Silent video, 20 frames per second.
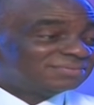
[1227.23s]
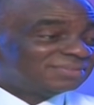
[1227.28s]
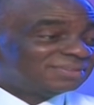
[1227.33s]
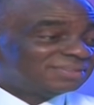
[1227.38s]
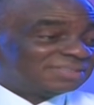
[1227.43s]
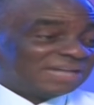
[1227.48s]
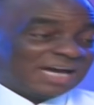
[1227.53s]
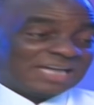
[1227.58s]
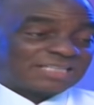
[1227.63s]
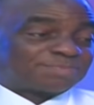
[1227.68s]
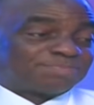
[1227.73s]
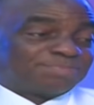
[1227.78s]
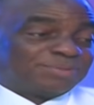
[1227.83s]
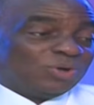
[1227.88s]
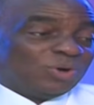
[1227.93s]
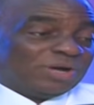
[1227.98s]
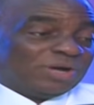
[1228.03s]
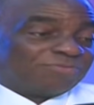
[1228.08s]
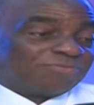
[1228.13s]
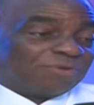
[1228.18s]
That's
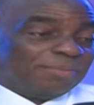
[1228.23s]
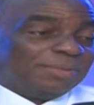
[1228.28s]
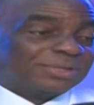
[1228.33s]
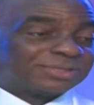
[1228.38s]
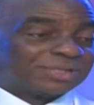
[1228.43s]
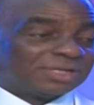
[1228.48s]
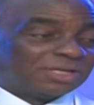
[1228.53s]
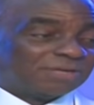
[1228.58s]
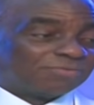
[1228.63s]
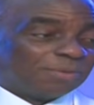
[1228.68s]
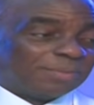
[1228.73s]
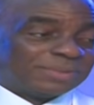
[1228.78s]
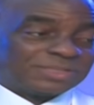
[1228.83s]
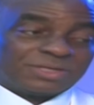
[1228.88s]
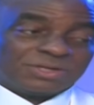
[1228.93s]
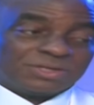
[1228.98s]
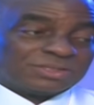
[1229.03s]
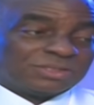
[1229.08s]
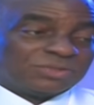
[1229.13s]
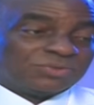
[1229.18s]
pure information. Information
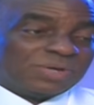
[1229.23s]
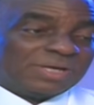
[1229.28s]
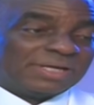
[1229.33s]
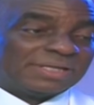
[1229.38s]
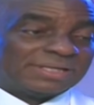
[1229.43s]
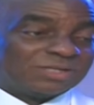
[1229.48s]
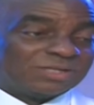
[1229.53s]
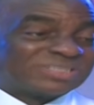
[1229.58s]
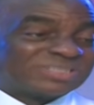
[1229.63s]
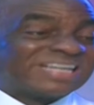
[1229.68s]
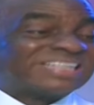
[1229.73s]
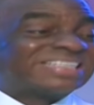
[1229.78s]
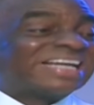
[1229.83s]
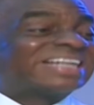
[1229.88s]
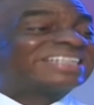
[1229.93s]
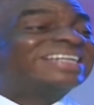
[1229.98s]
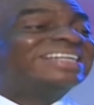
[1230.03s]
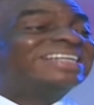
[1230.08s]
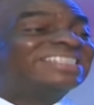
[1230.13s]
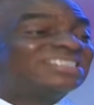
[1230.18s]
doesn't do anything, just
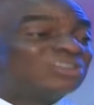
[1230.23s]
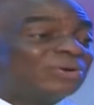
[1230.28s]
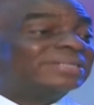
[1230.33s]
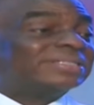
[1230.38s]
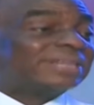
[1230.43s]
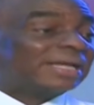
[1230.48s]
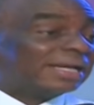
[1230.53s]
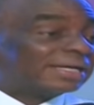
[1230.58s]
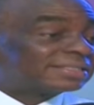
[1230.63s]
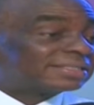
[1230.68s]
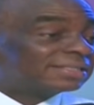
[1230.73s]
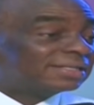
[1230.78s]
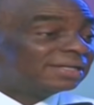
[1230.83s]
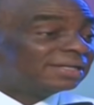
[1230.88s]
entertains your intellect.